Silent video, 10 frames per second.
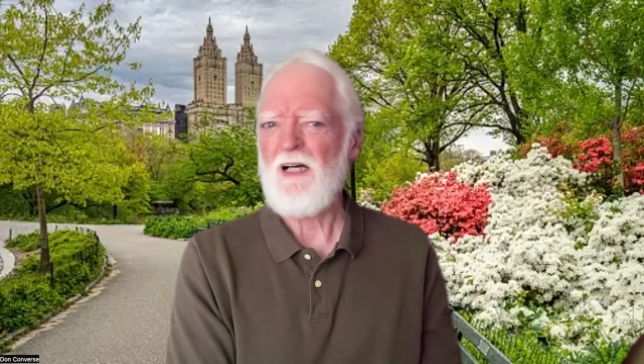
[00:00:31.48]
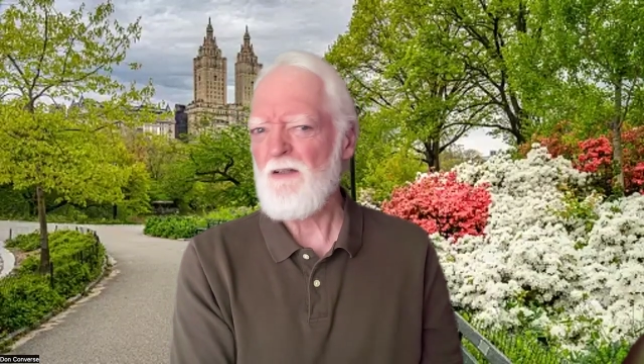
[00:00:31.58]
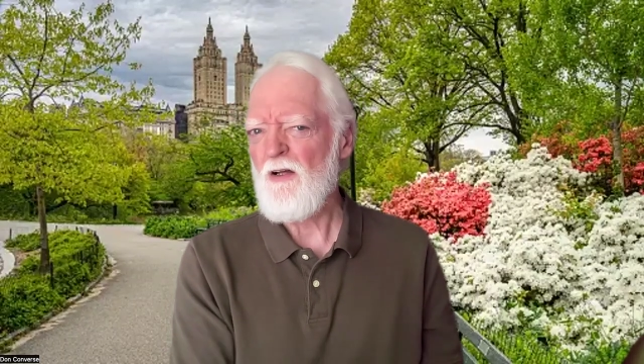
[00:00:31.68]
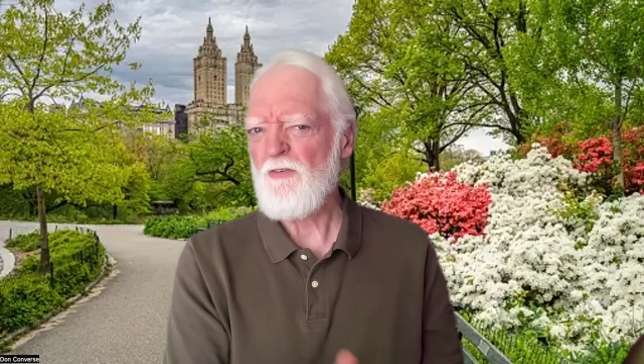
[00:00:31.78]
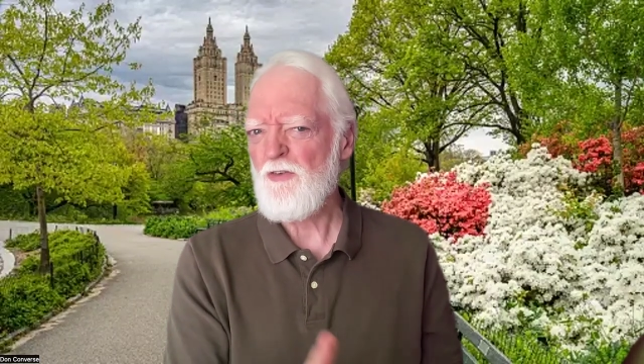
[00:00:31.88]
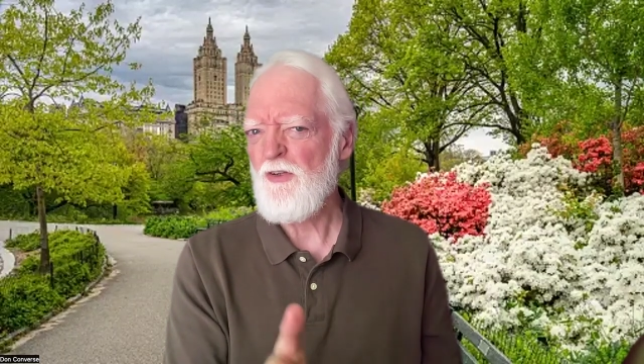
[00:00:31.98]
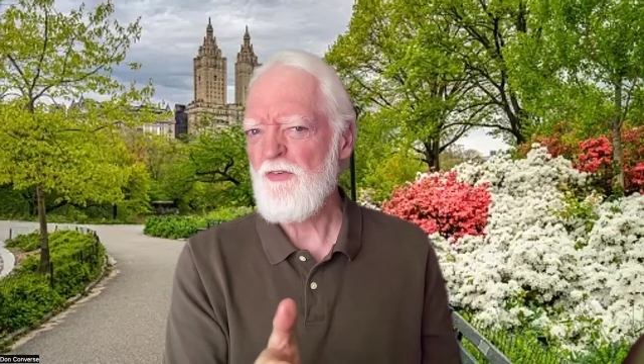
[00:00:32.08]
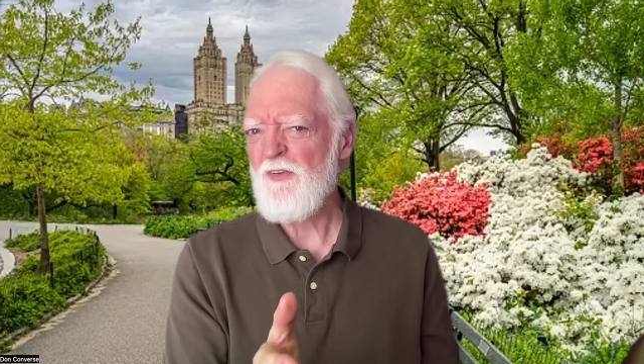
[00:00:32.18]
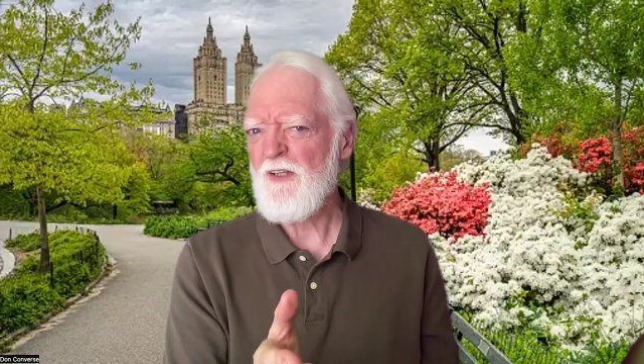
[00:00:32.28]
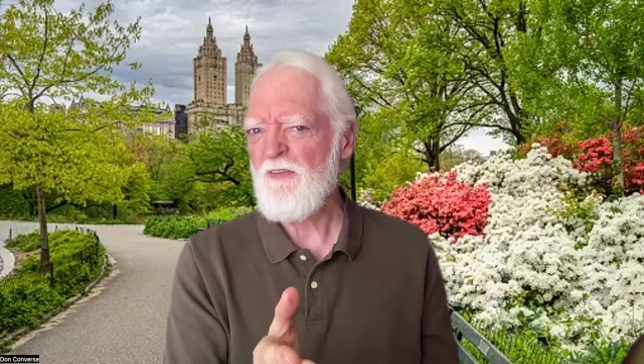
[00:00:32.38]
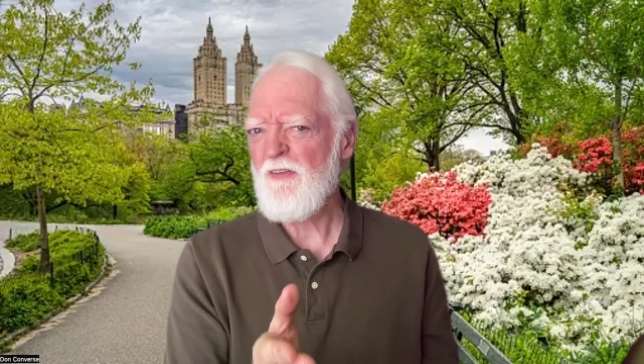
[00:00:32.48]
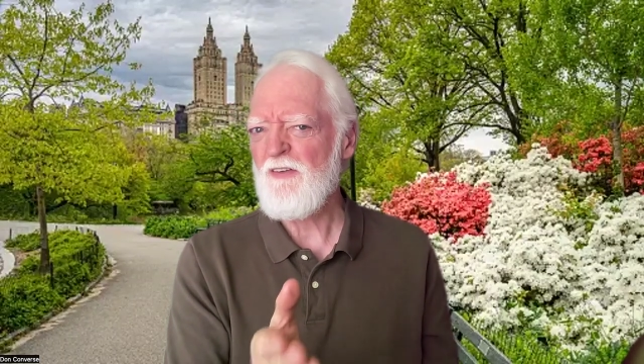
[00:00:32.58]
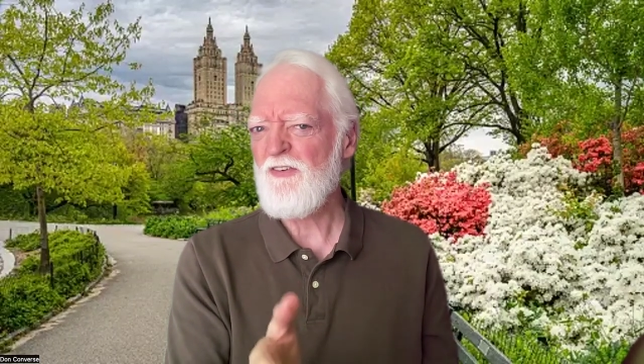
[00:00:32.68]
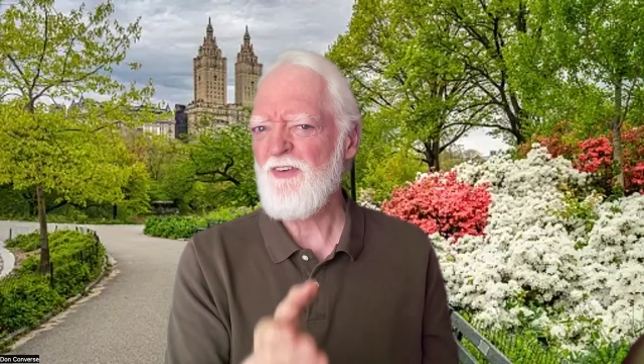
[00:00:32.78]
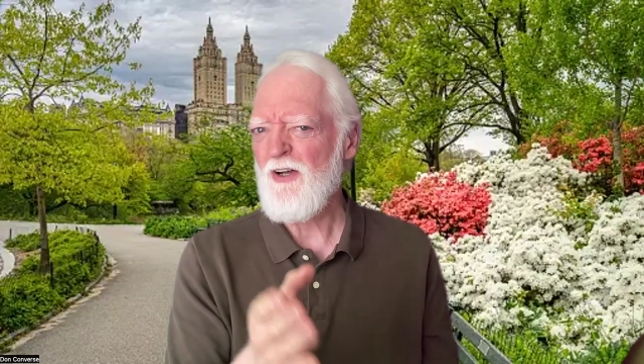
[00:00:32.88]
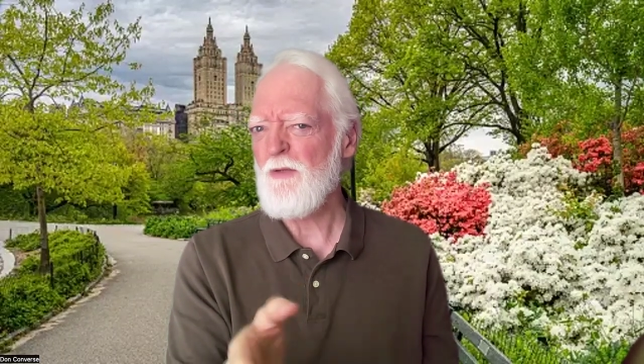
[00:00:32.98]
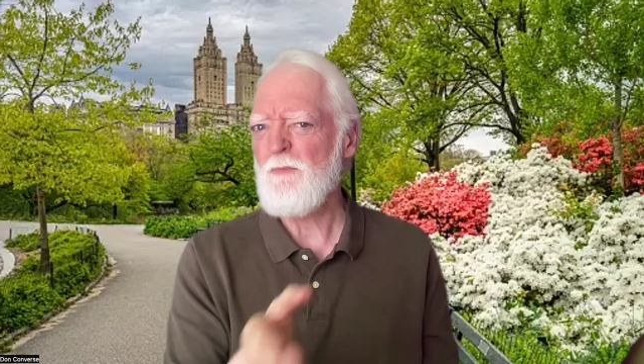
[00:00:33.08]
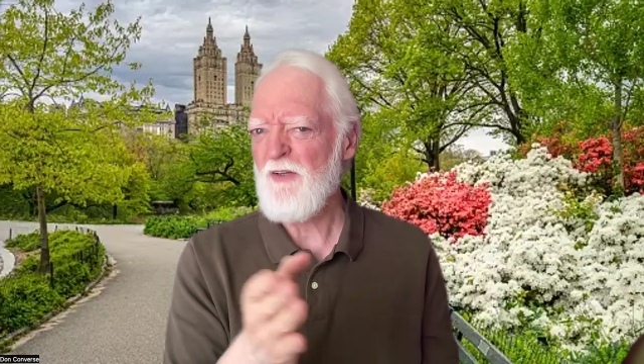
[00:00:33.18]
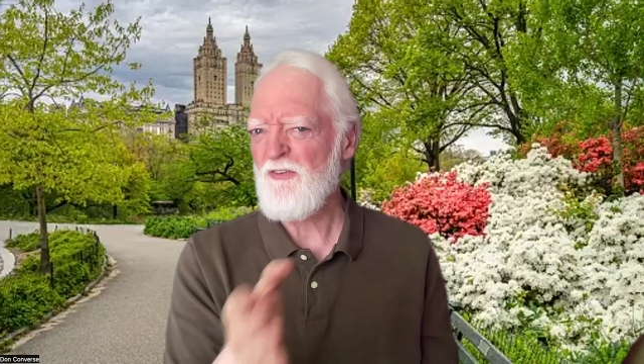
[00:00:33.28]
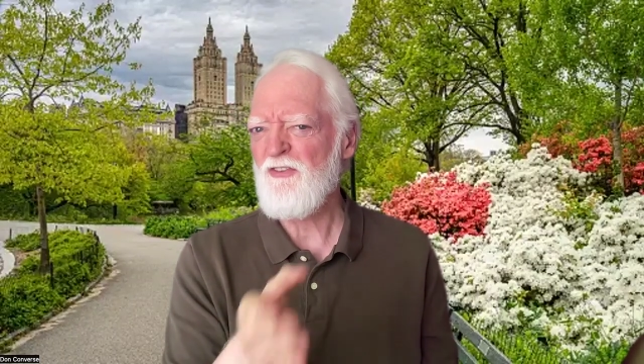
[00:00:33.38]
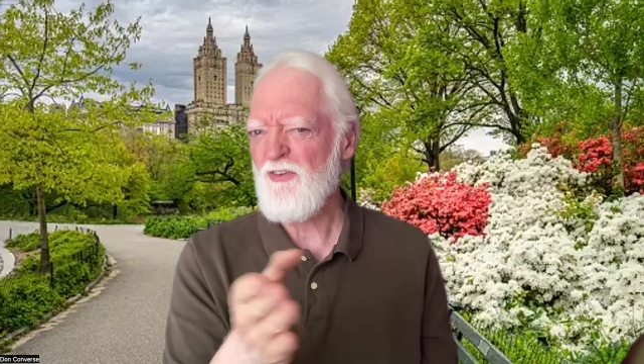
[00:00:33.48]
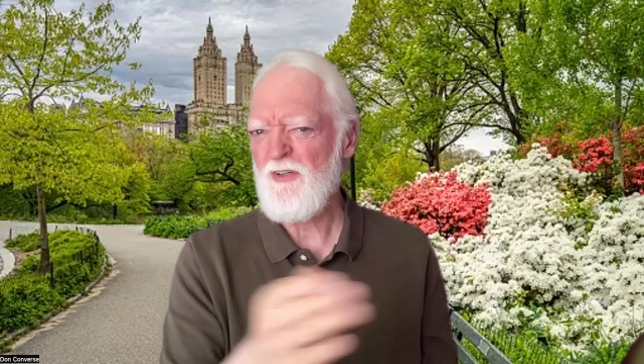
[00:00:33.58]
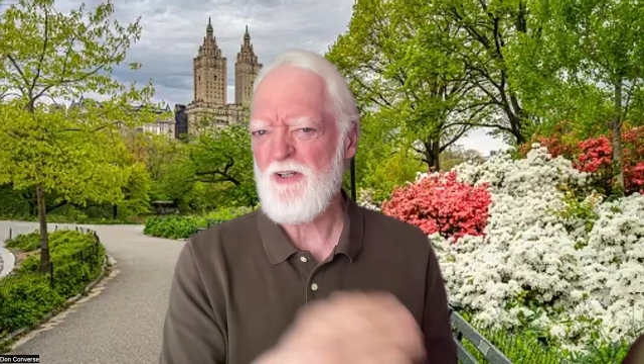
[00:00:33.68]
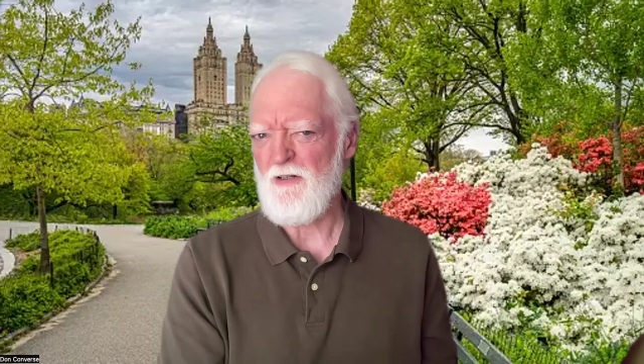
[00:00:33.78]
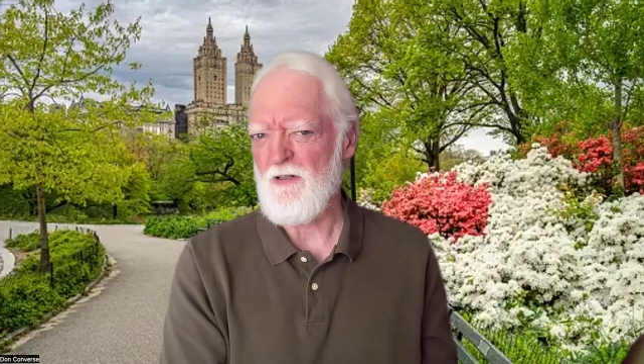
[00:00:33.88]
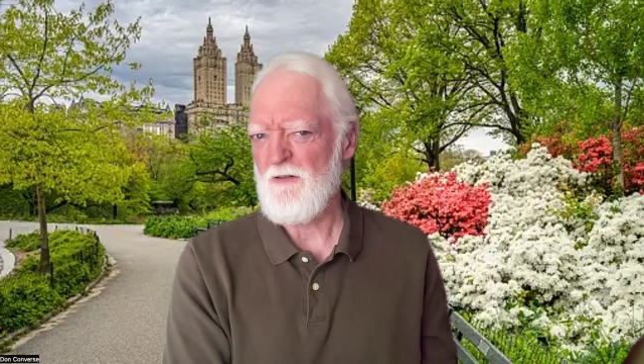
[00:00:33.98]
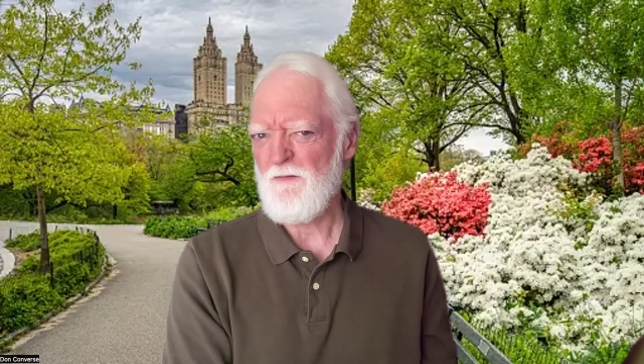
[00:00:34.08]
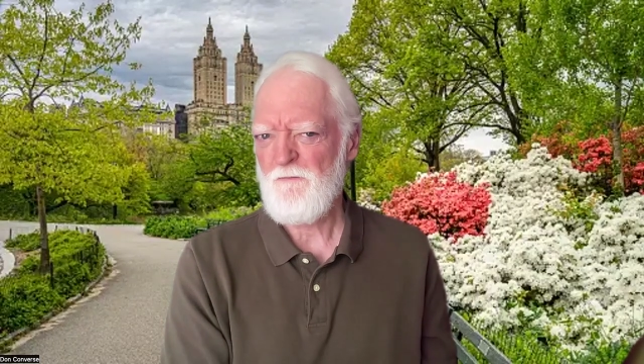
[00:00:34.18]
How long do you think this elm has stood here?